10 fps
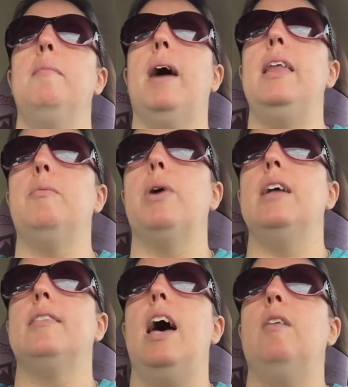buy the
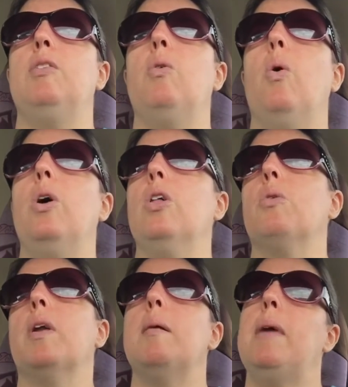brands that have no oil or
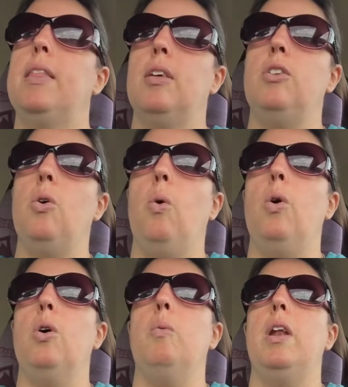when I make the no
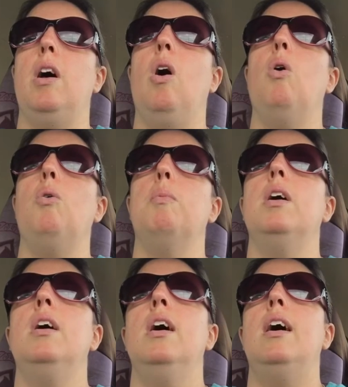oil one at
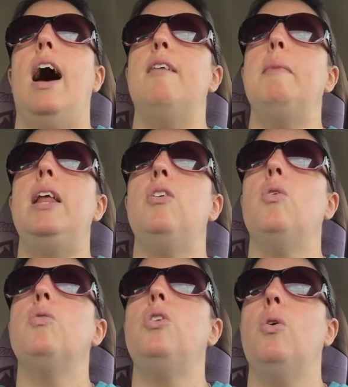home. I have made an
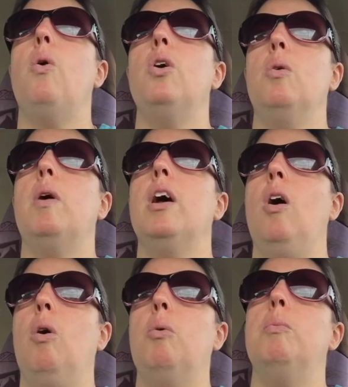no oil one at
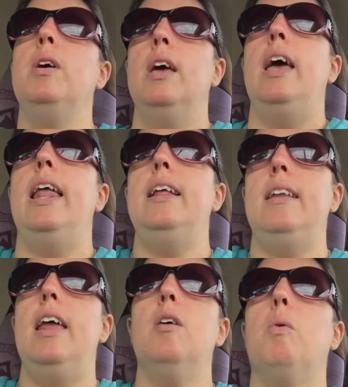home,
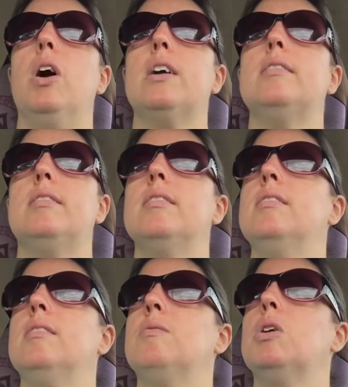and it works
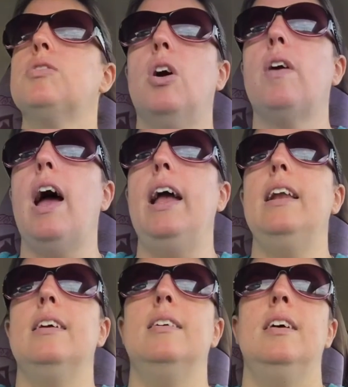all right,
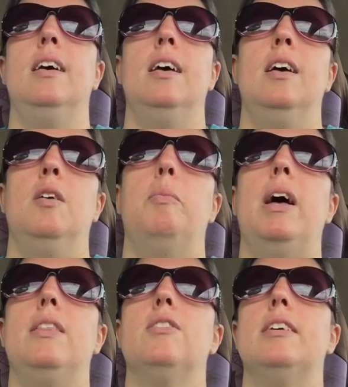
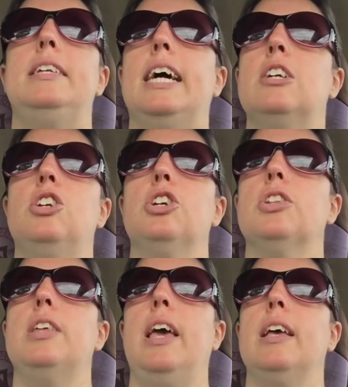but there's a texture
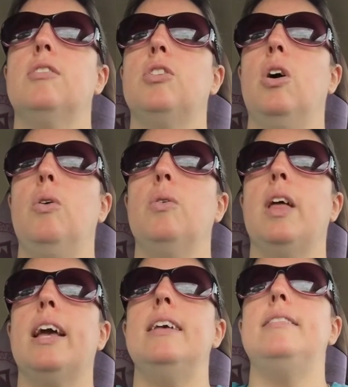thing. So
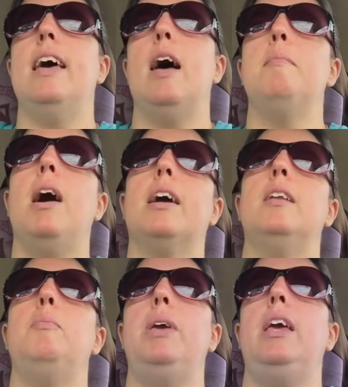like I said, I'm not
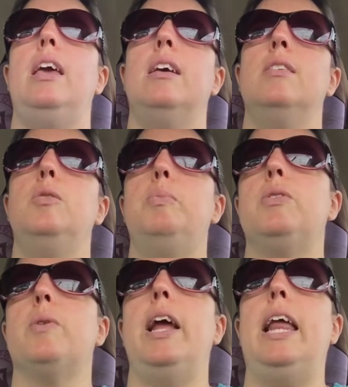gonna be, oop,
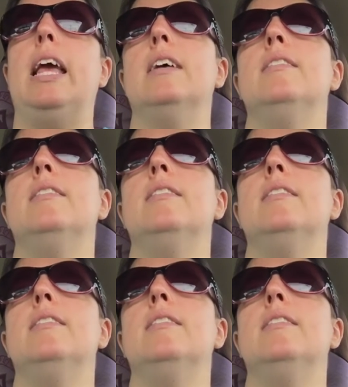it's raining.